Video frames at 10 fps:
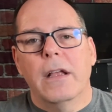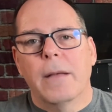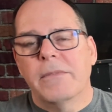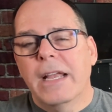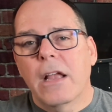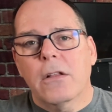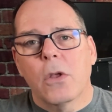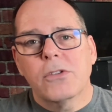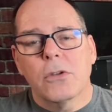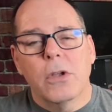I'm taking a
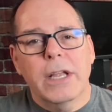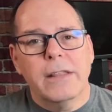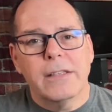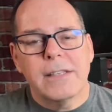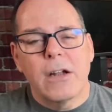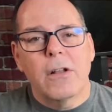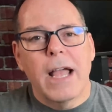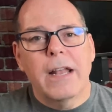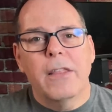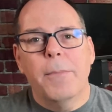closer look at the center
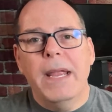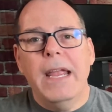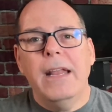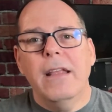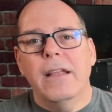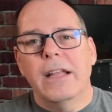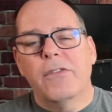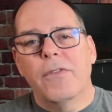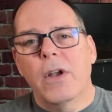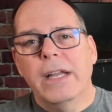line of the bean.
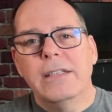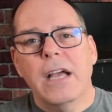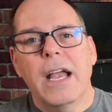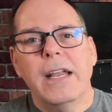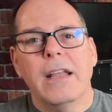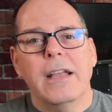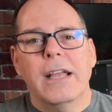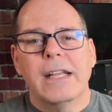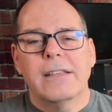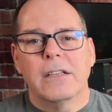It's very tight.
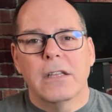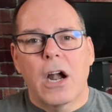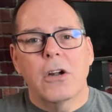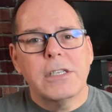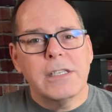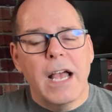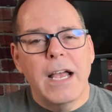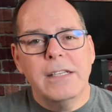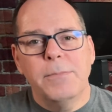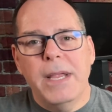It's a large
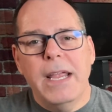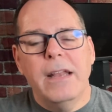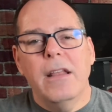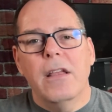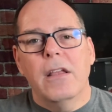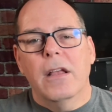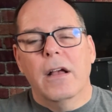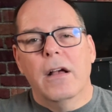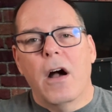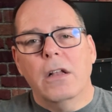size bean.
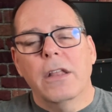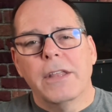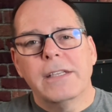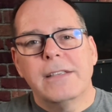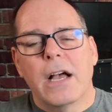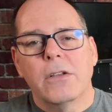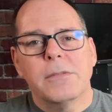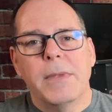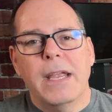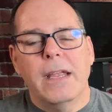All of this tells
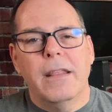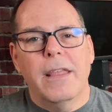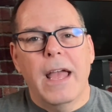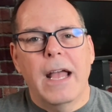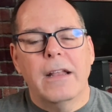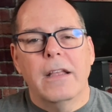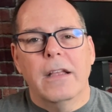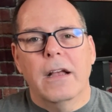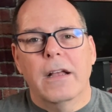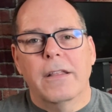me that
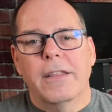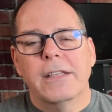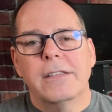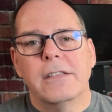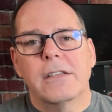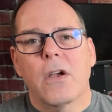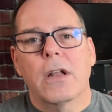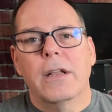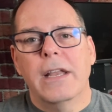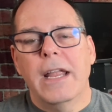this is
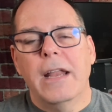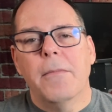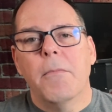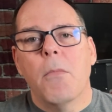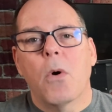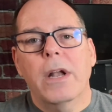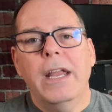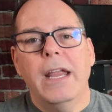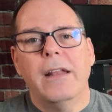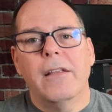going to need more
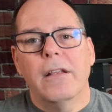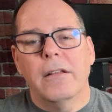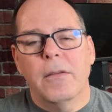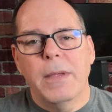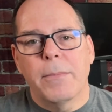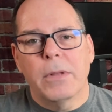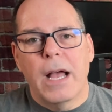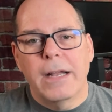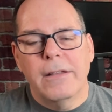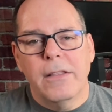heat to be
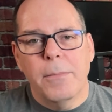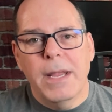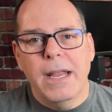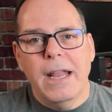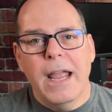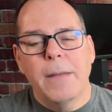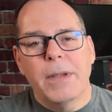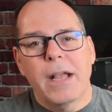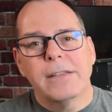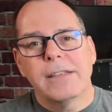applied to the bean, and
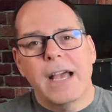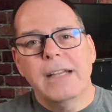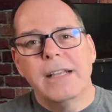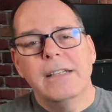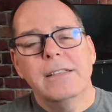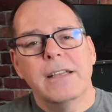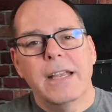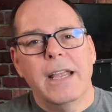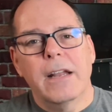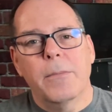because it's high
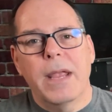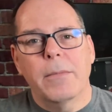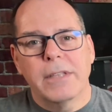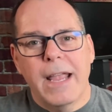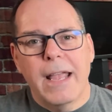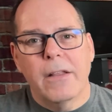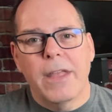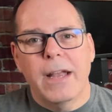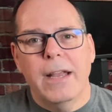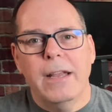density, it'll be able to handle
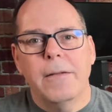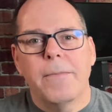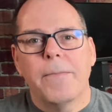that heat.